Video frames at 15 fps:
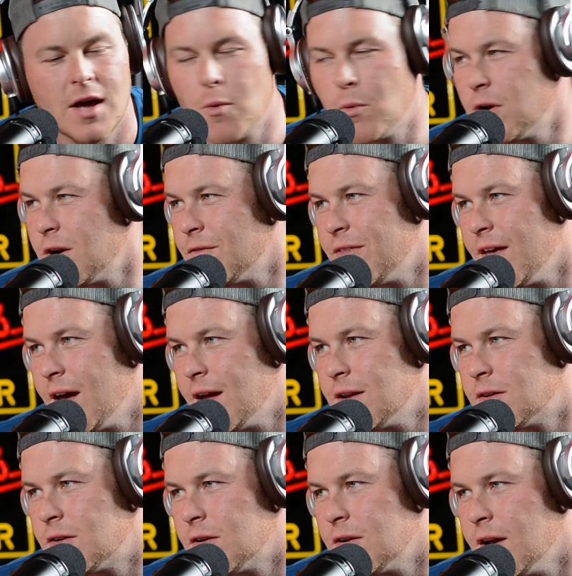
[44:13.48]
I wonder if
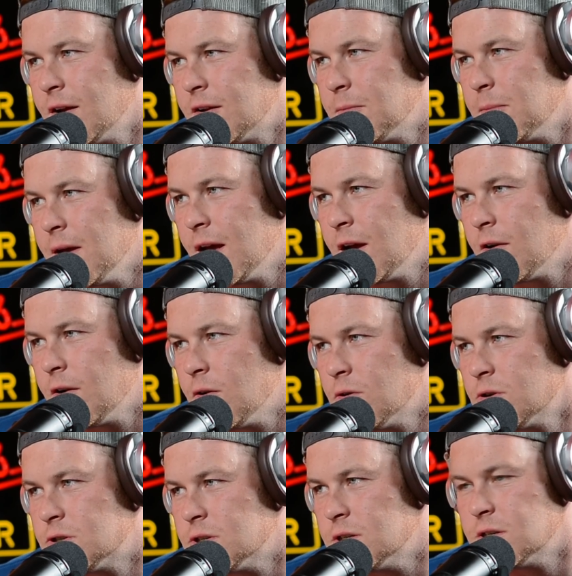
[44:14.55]
that turned out to be Angry
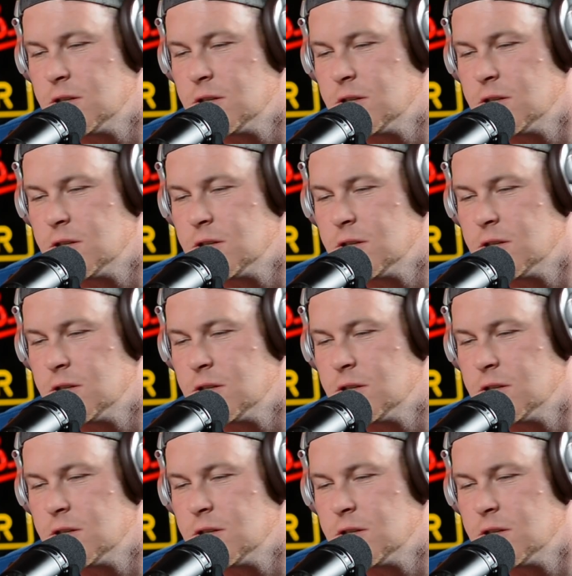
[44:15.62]
Orchard,